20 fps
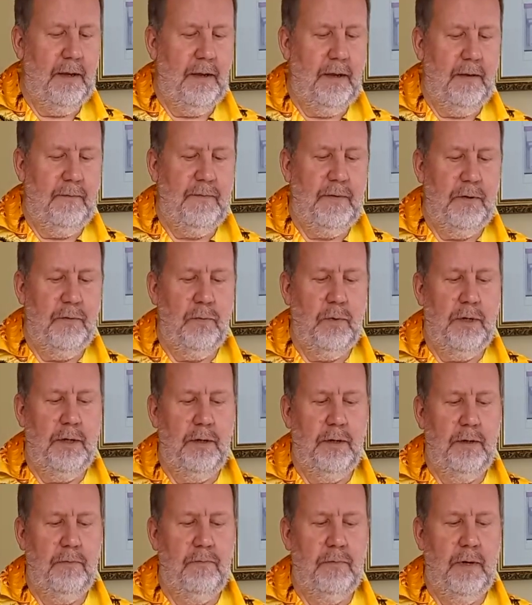if you
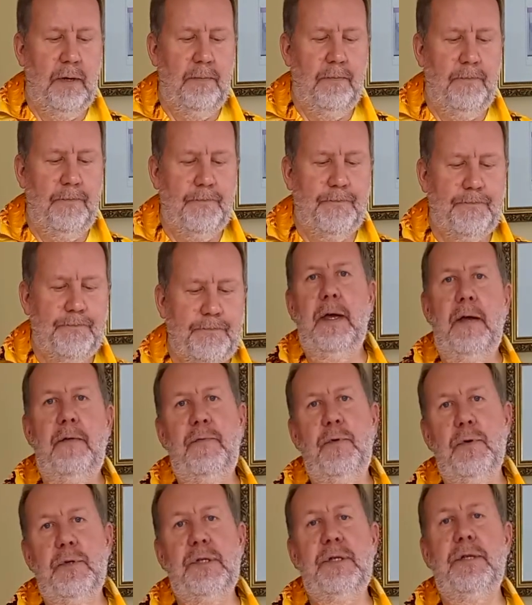were
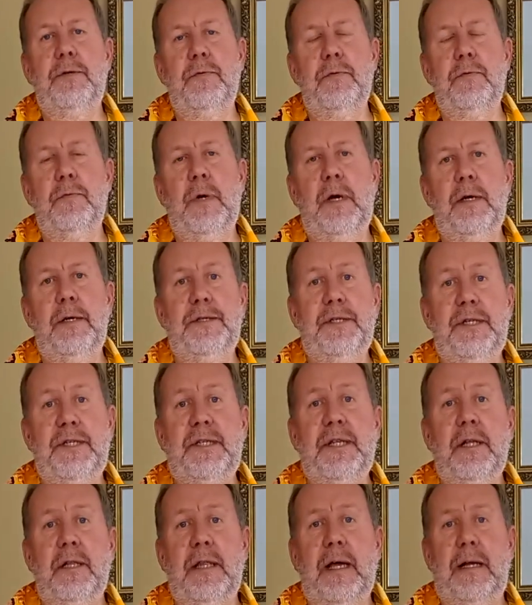to
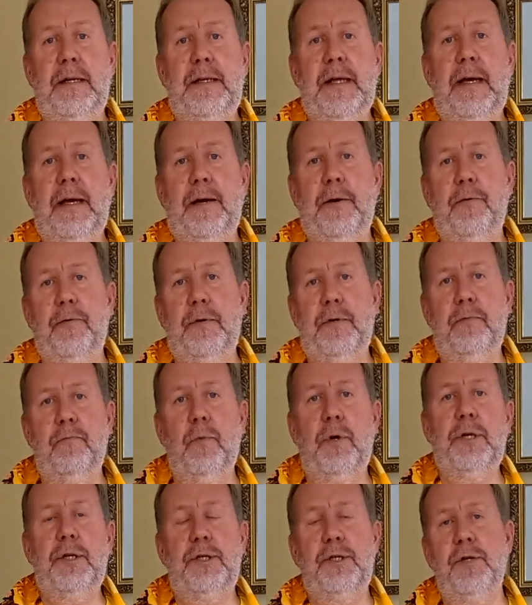distill that down, what
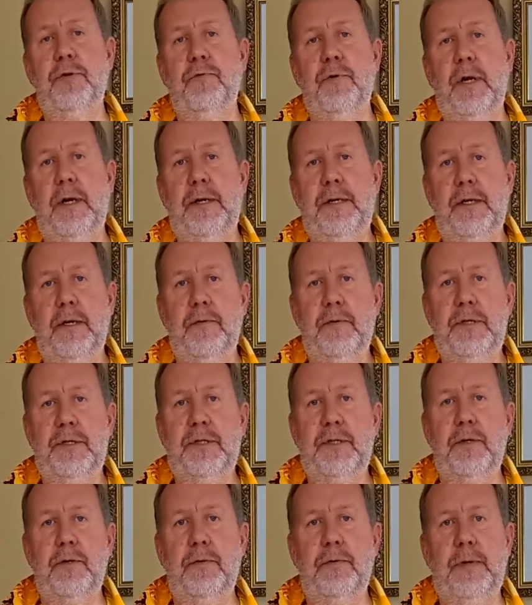it should really do is
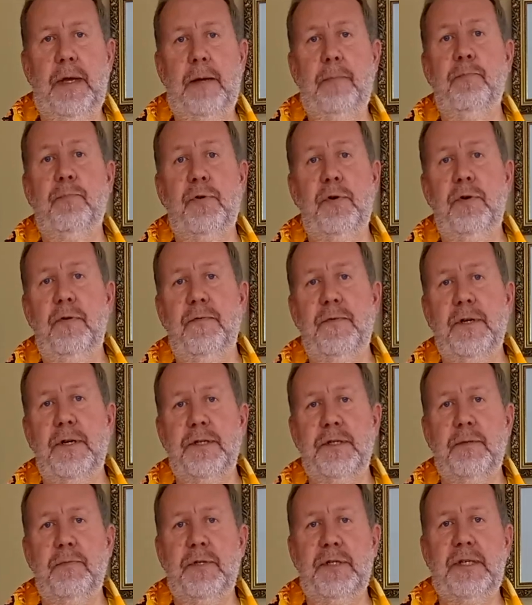to improve
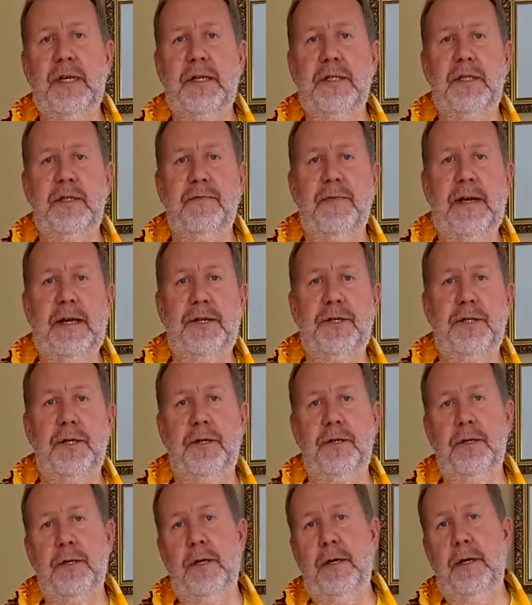customer
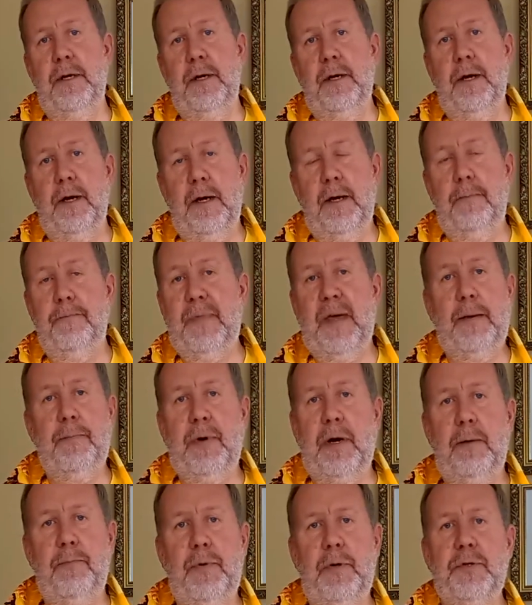satisfaction,
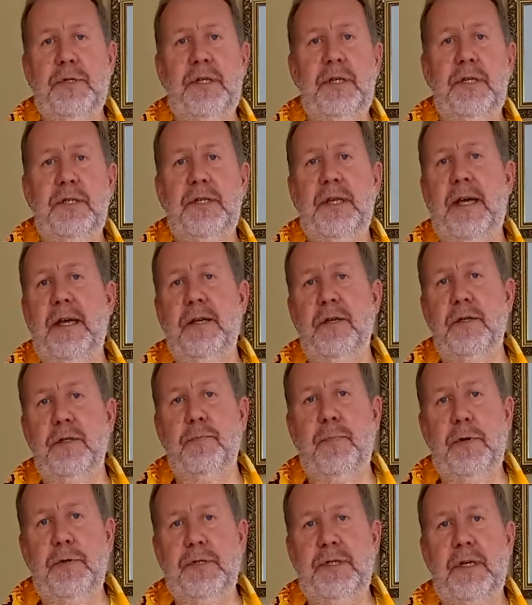thereby boosting sales,
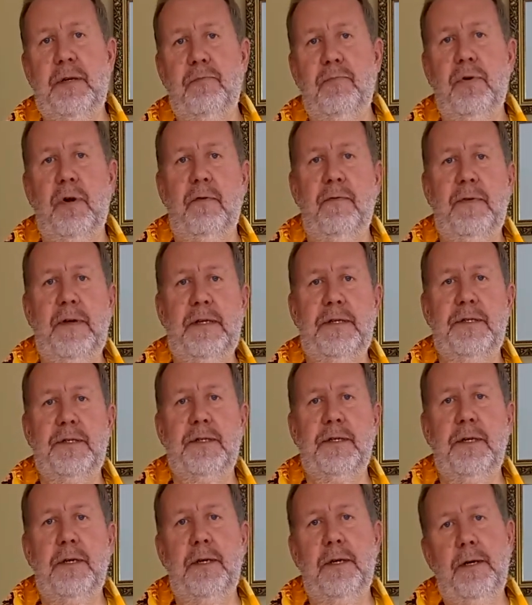boosting
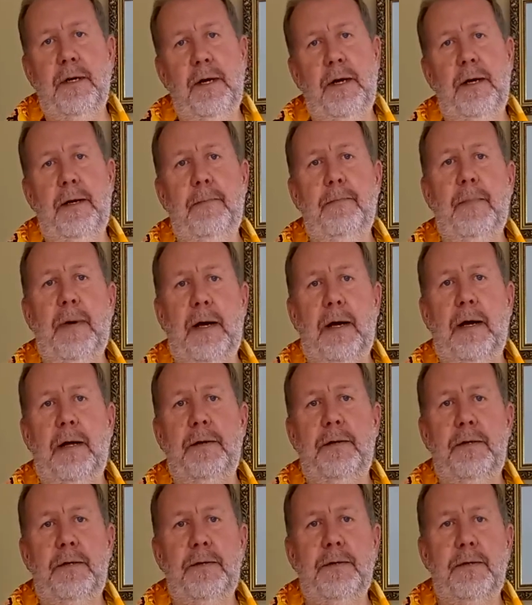profits,
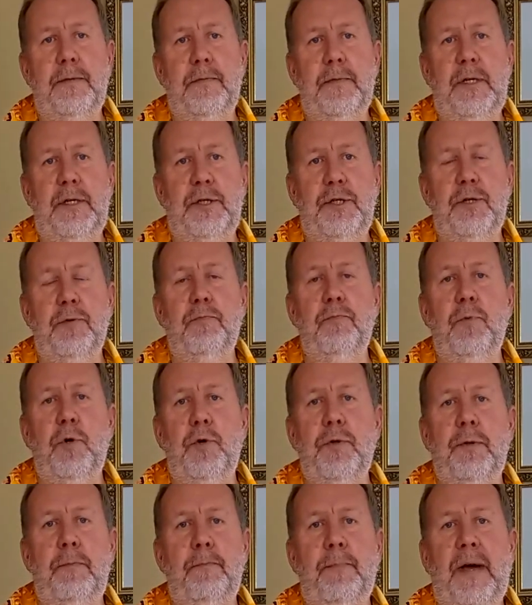and it should more
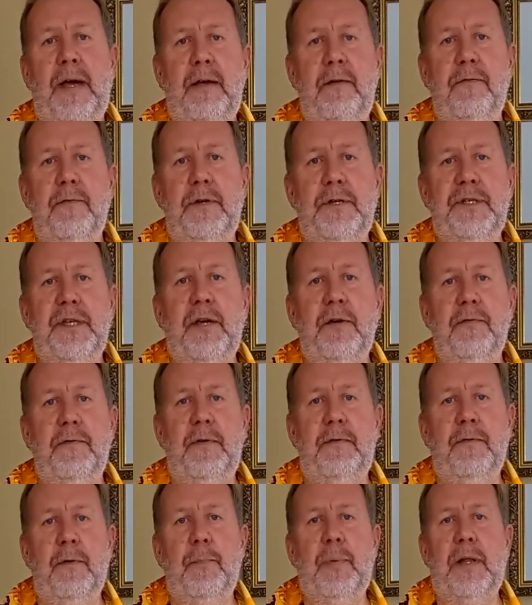than pay for itself
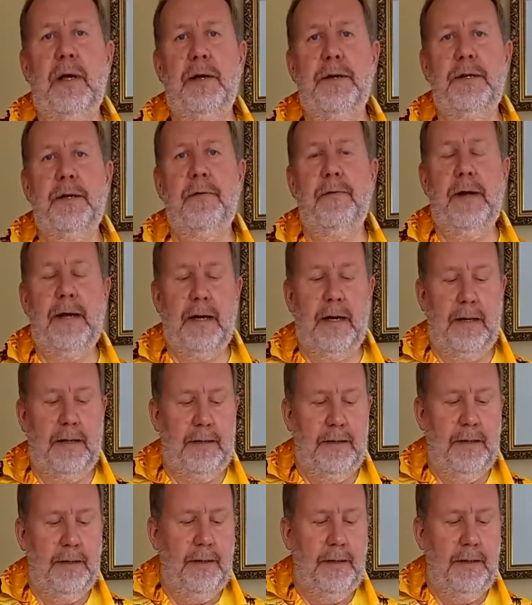if applied correctly.